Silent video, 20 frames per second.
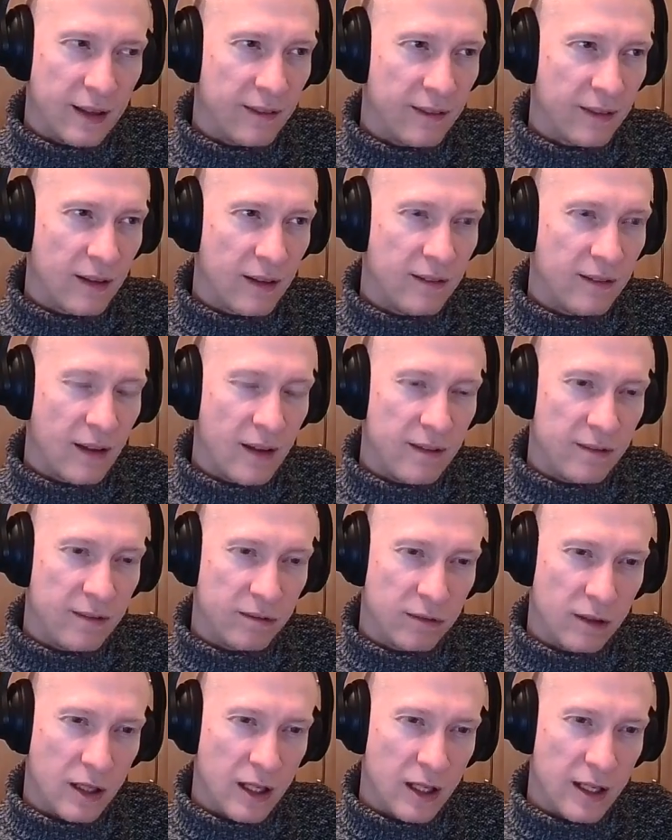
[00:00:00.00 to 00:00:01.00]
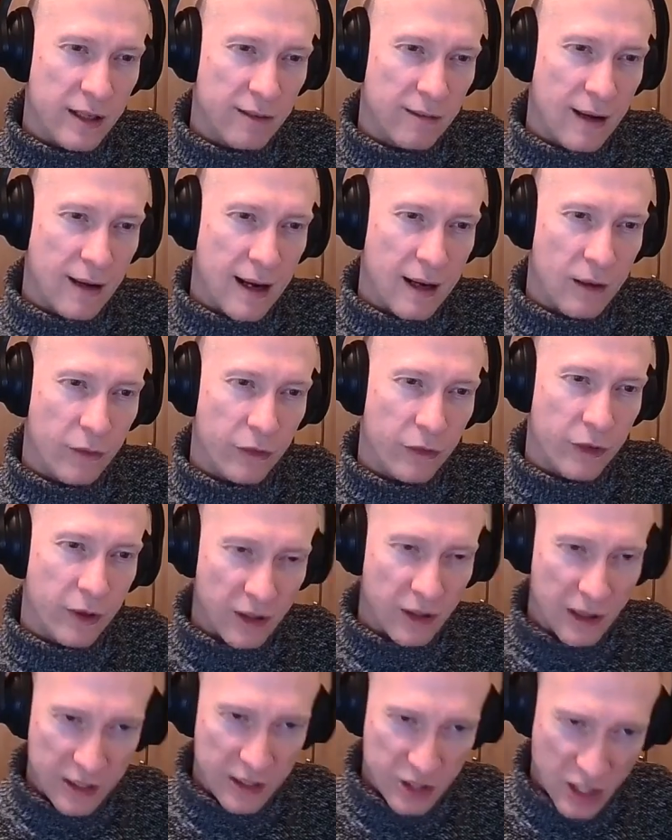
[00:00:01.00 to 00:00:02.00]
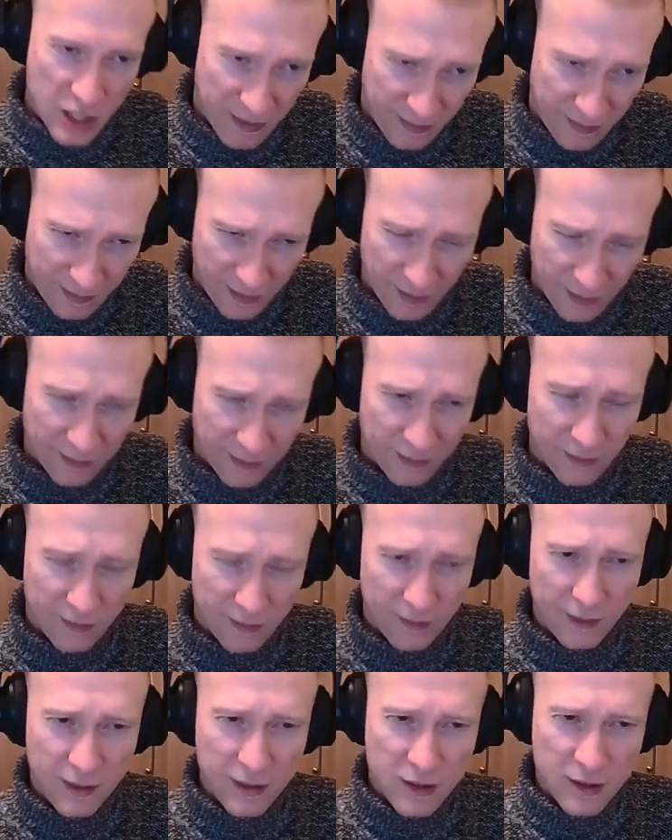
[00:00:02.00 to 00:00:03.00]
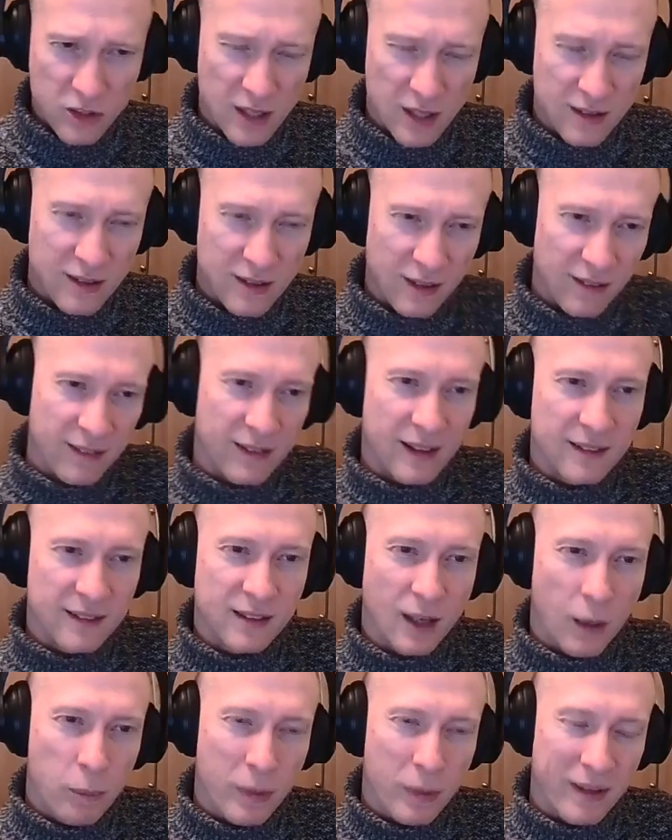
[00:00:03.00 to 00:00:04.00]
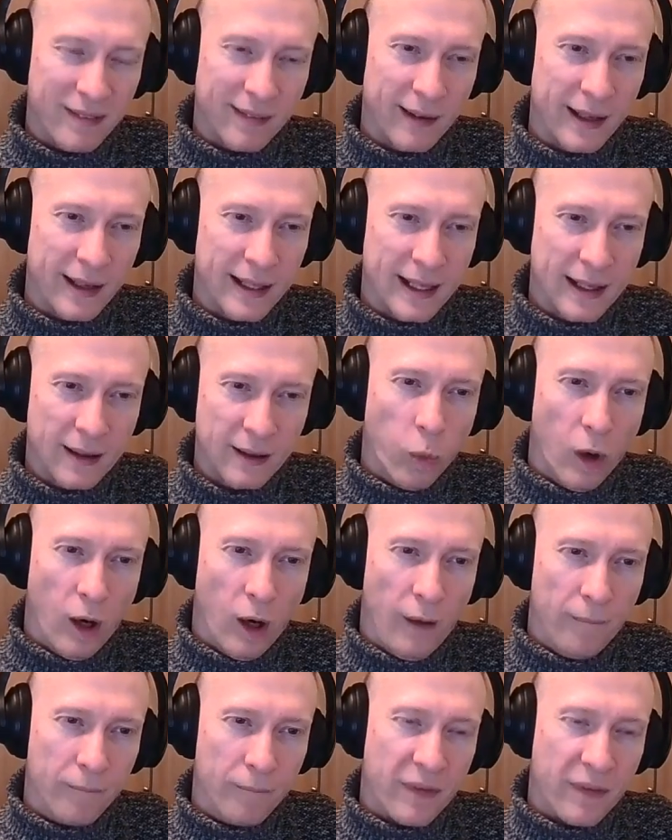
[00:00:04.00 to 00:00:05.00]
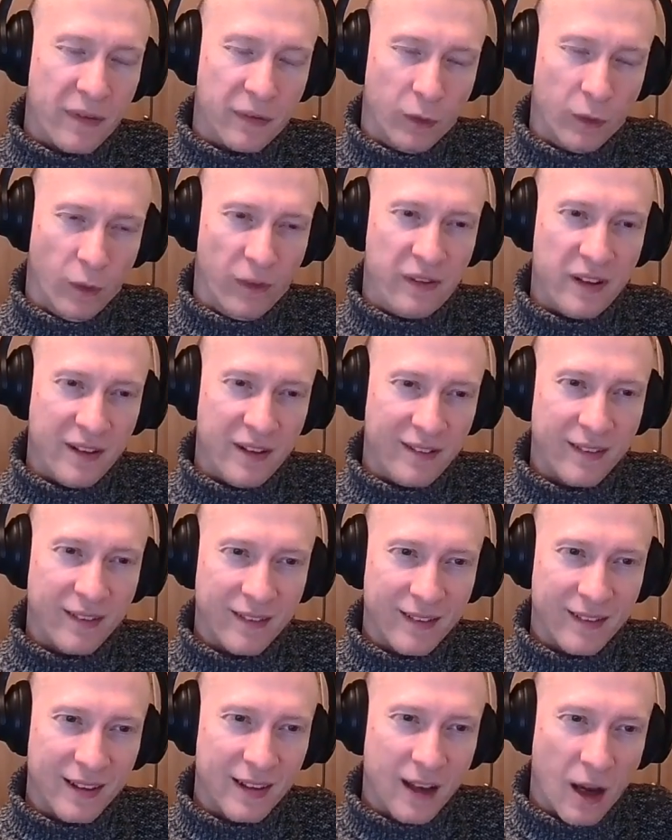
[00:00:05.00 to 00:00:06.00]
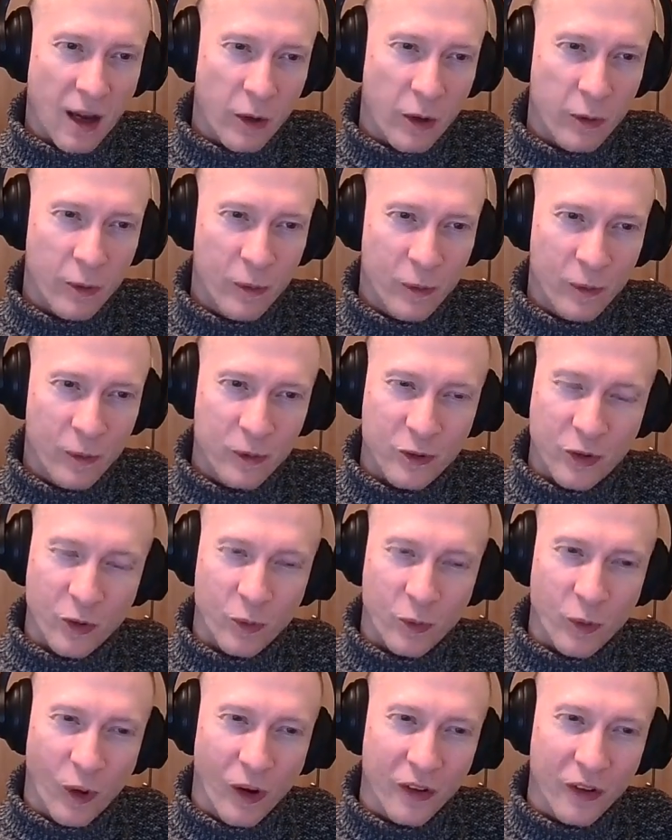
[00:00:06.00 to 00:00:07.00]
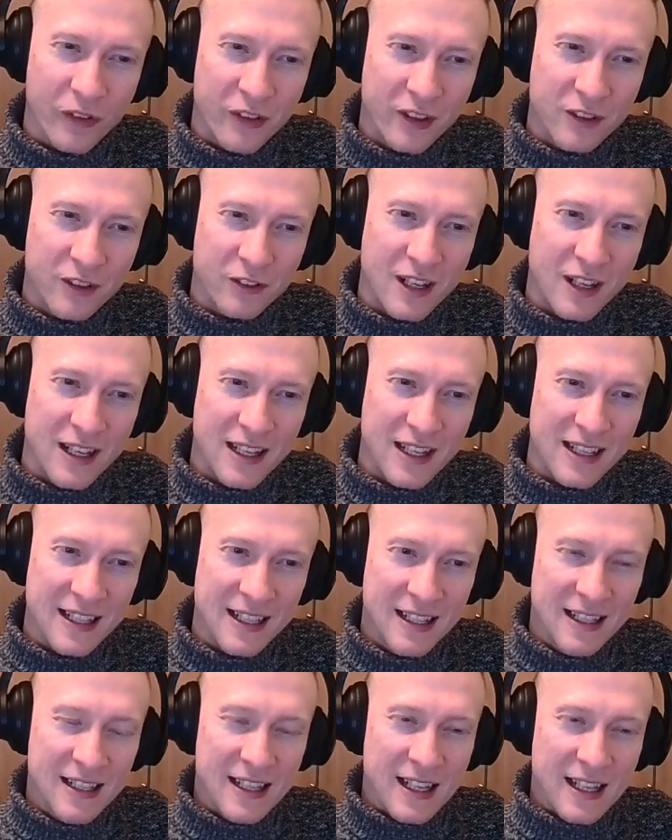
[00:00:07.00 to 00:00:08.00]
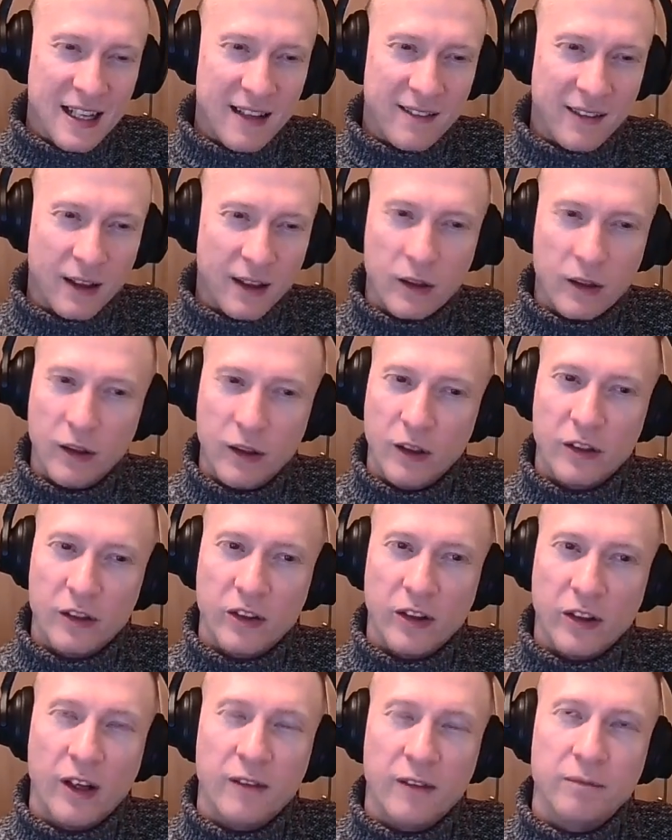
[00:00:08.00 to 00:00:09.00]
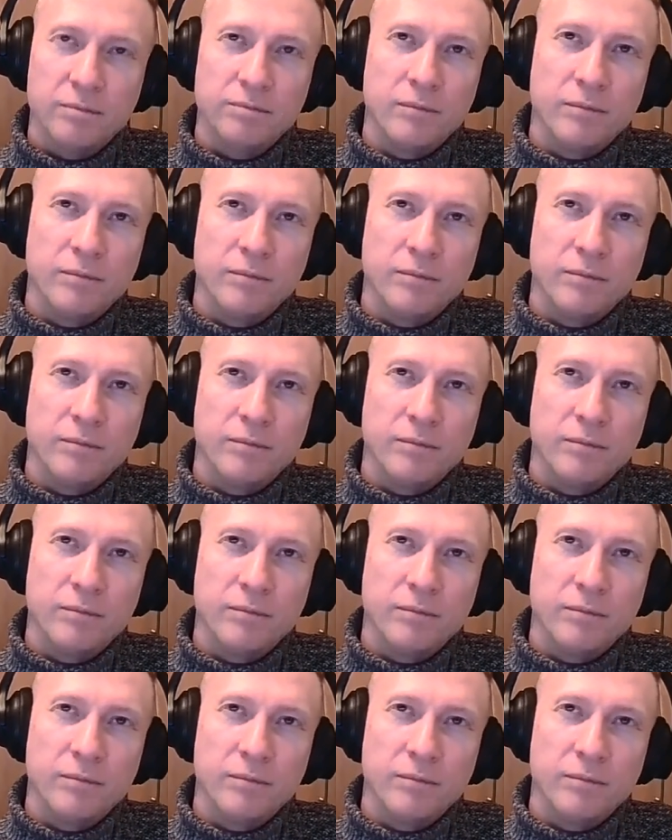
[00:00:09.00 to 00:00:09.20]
is really around the logistics and the agentic setup. It's like what sources does it go to, what degree is it good at,